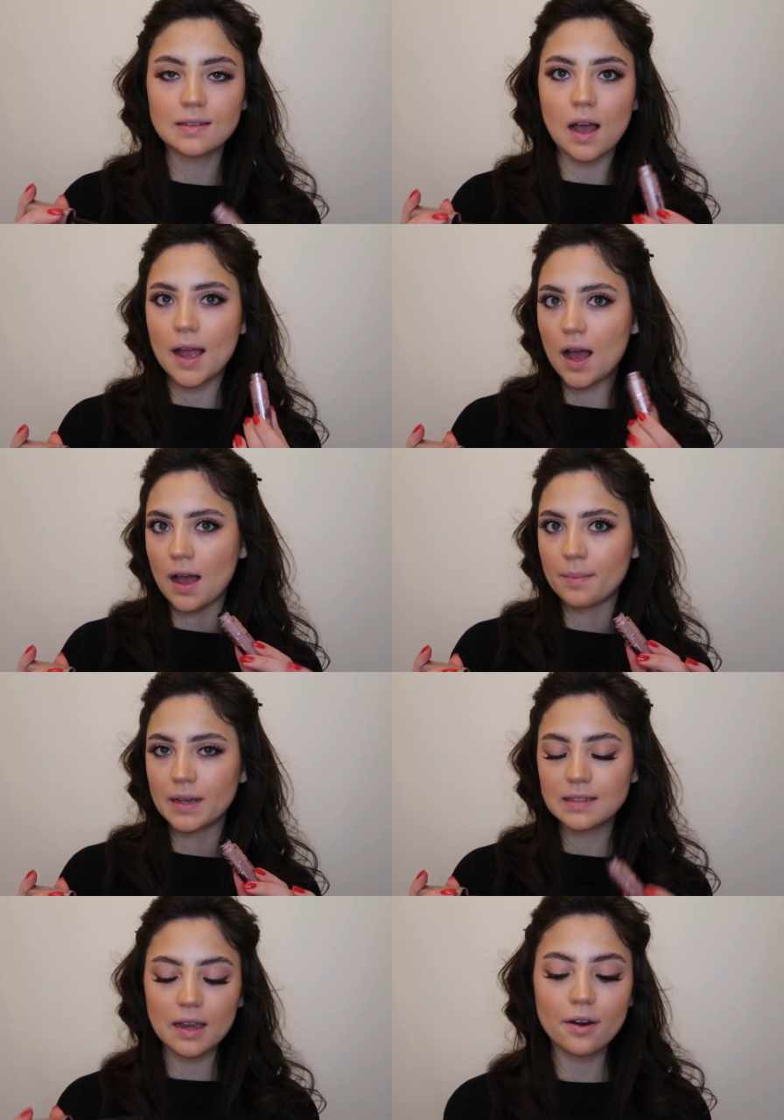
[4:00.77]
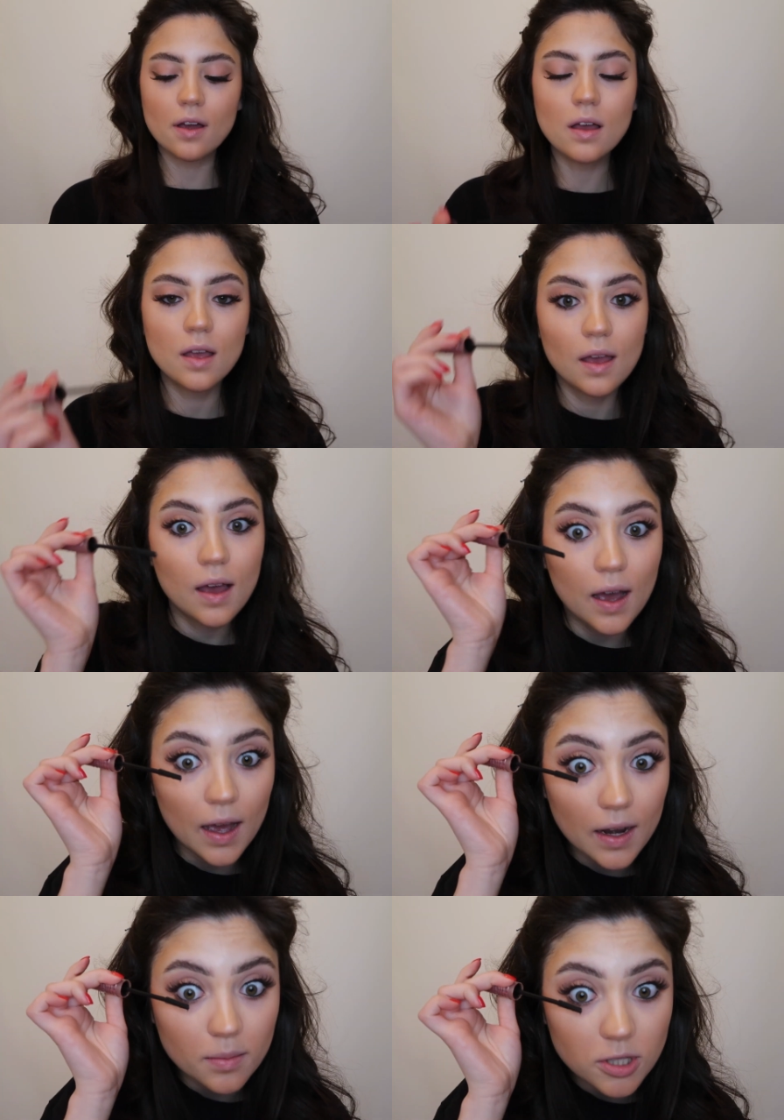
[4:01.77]
Sky High Mascara.
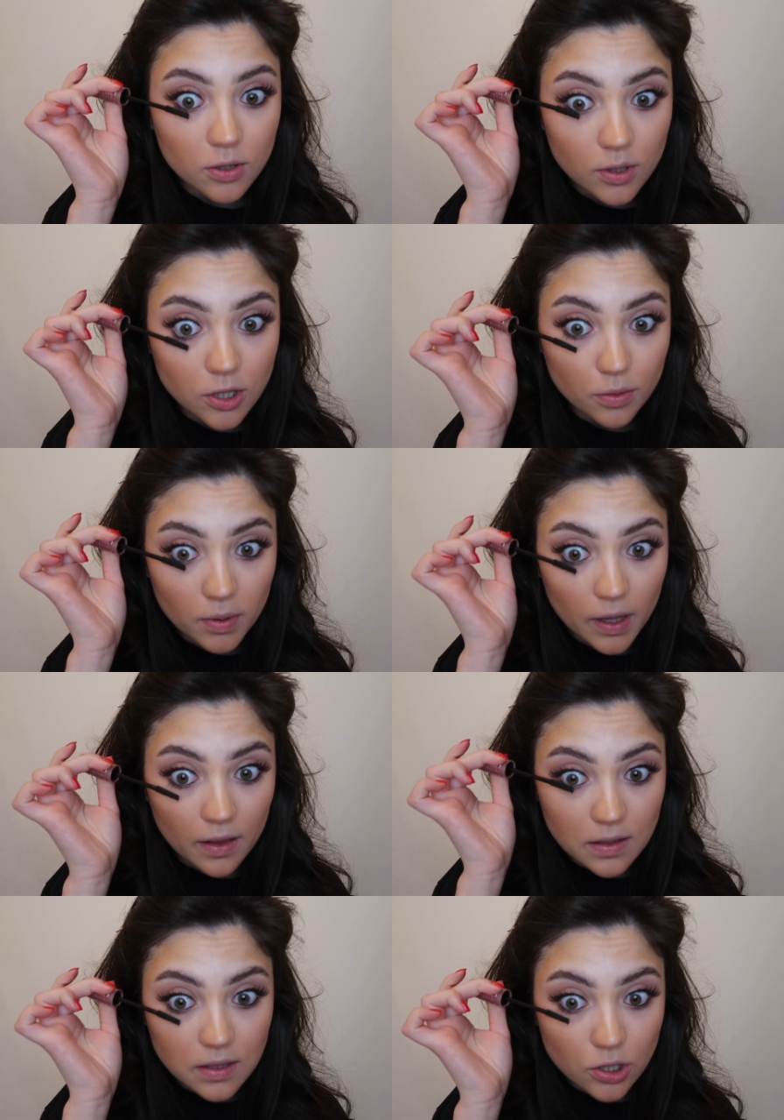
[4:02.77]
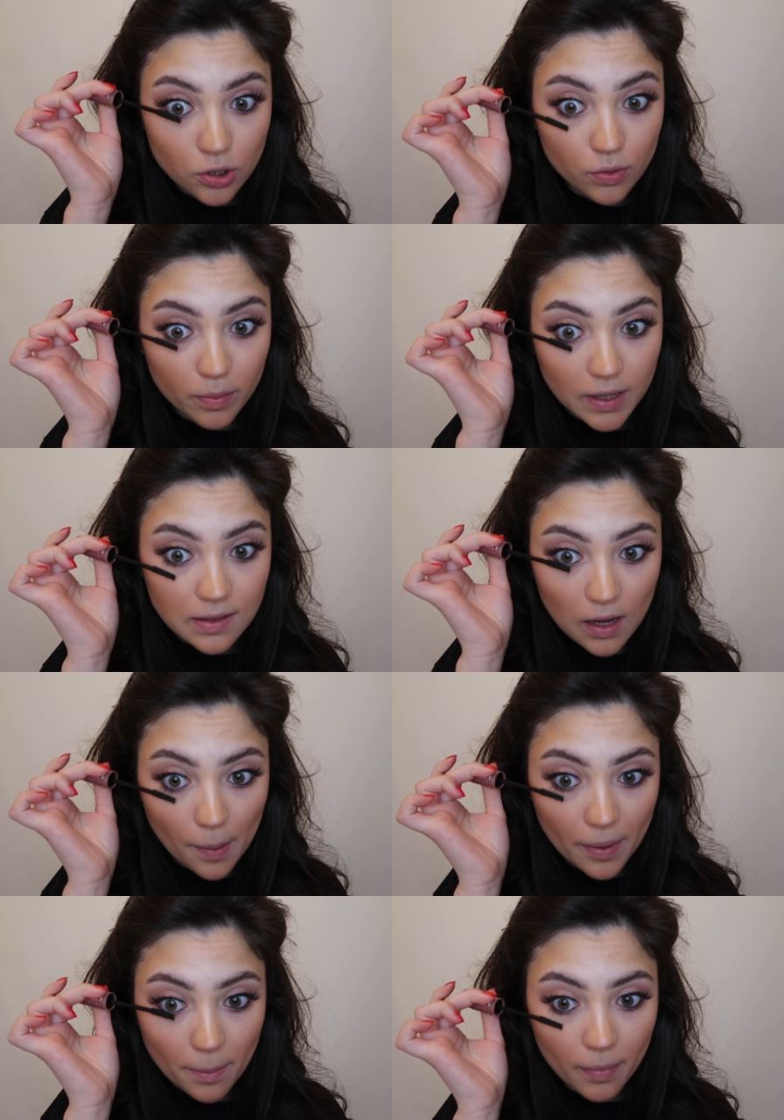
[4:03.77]
And I'm just going to apply this to my
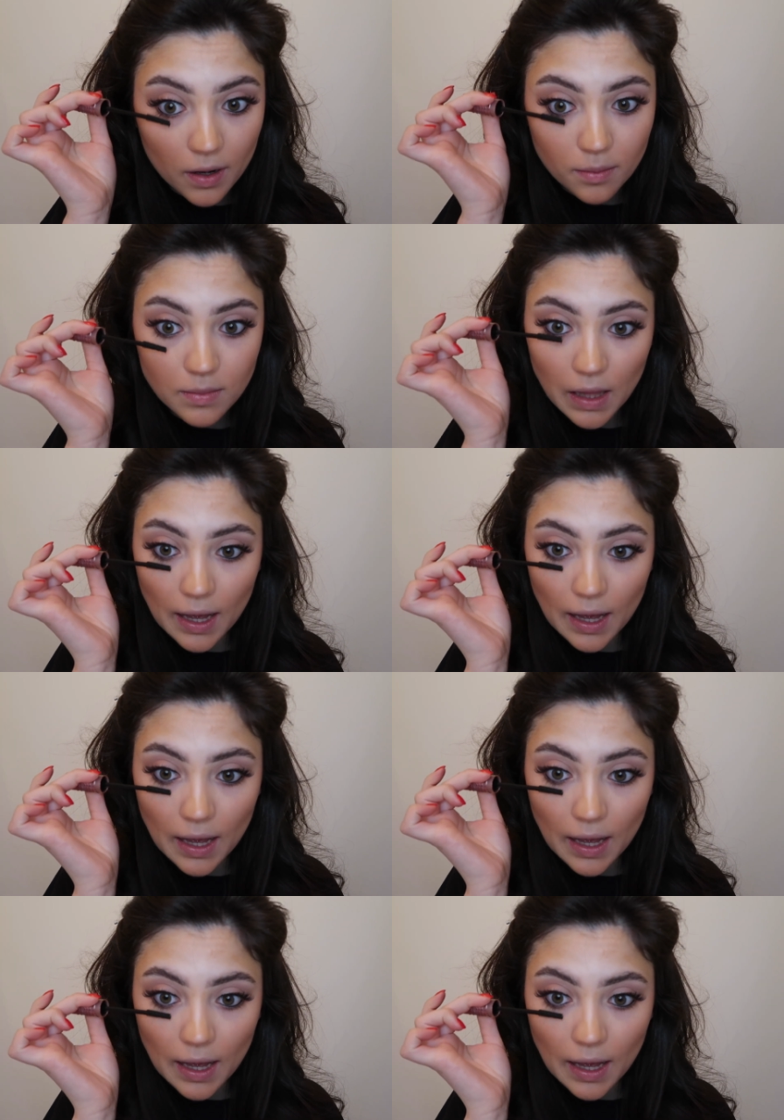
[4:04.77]
top and bottom